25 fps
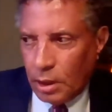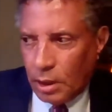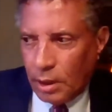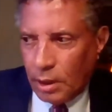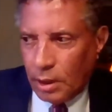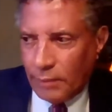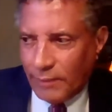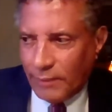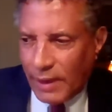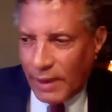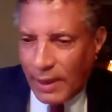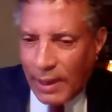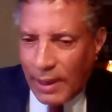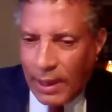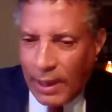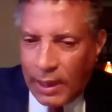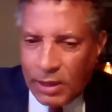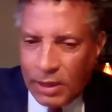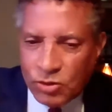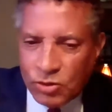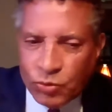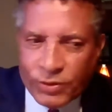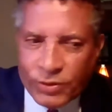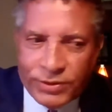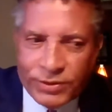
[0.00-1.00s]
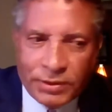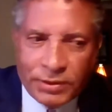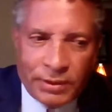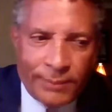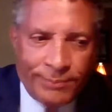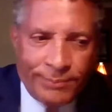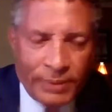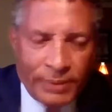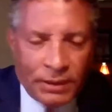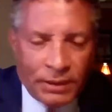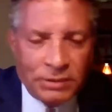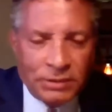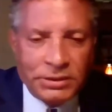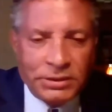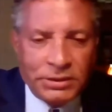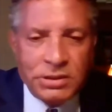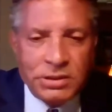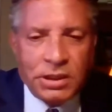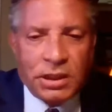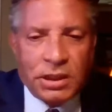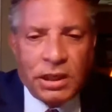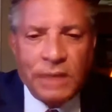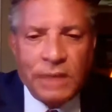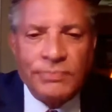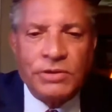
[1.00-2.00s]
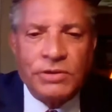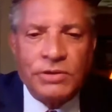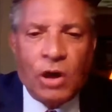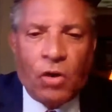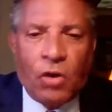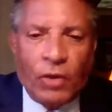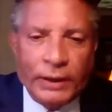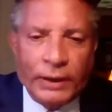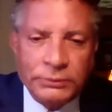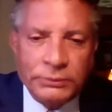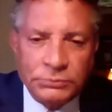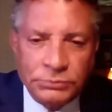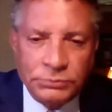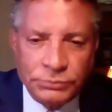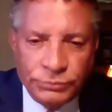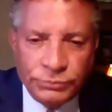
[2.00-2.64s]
at my age with an ability to keep going,